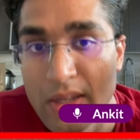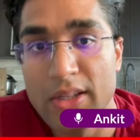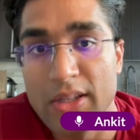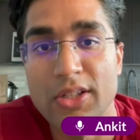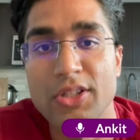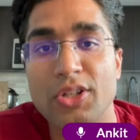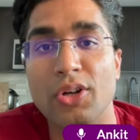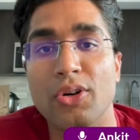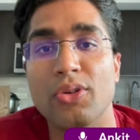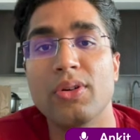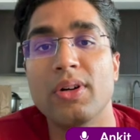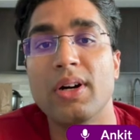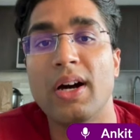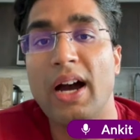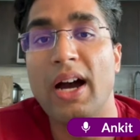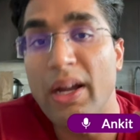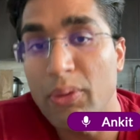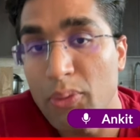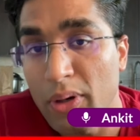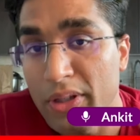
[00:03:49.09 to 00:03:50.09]
So
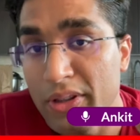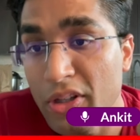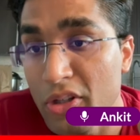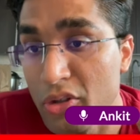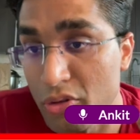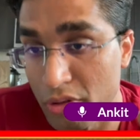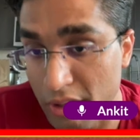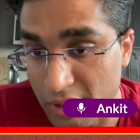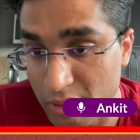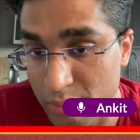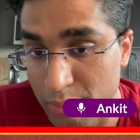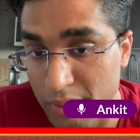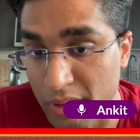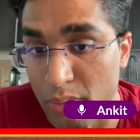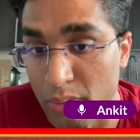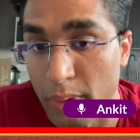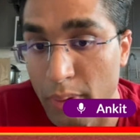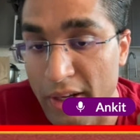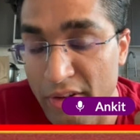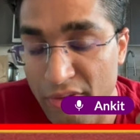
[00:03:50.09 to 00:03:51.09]
I won the trick with the
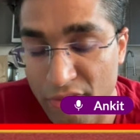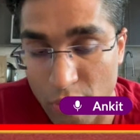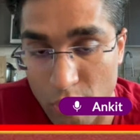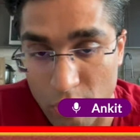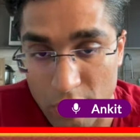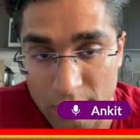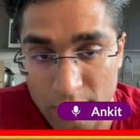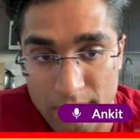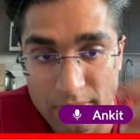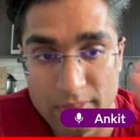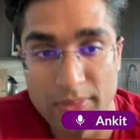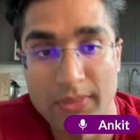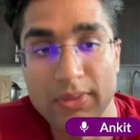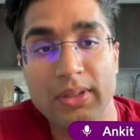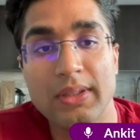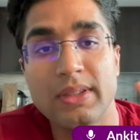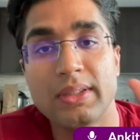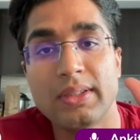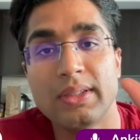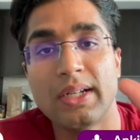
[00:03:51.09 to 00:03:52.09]
red 4.
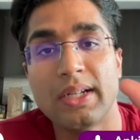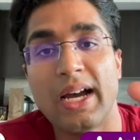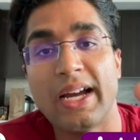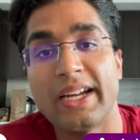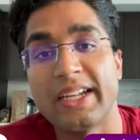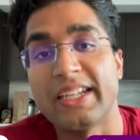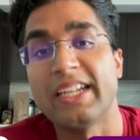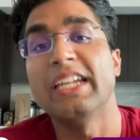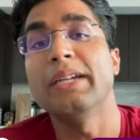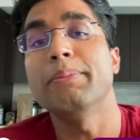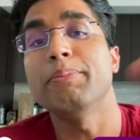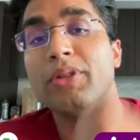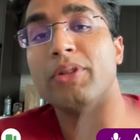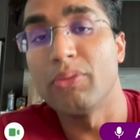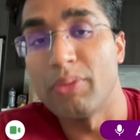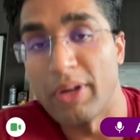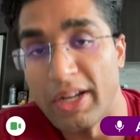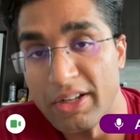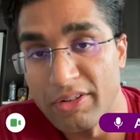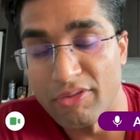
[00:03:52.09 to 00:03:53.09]
I keep the
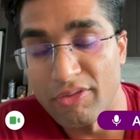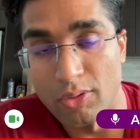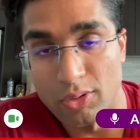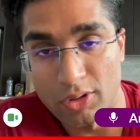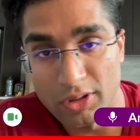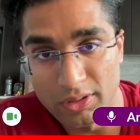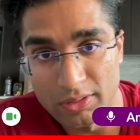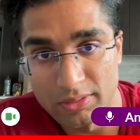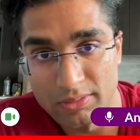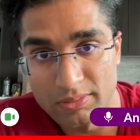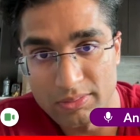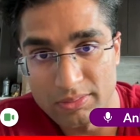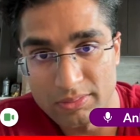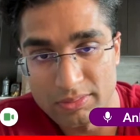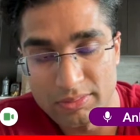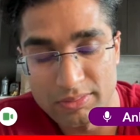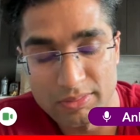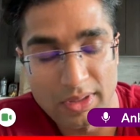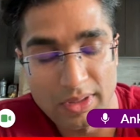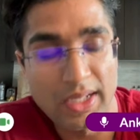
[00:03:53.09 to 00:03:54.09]
red 4.
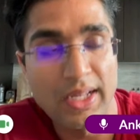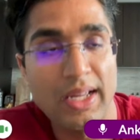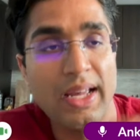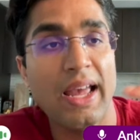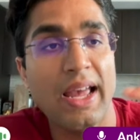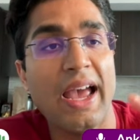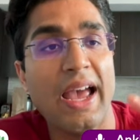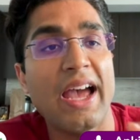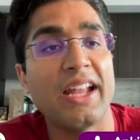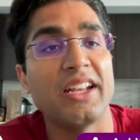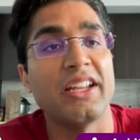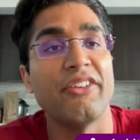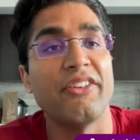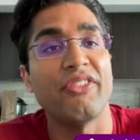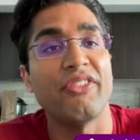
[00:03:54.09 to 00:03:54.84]
And if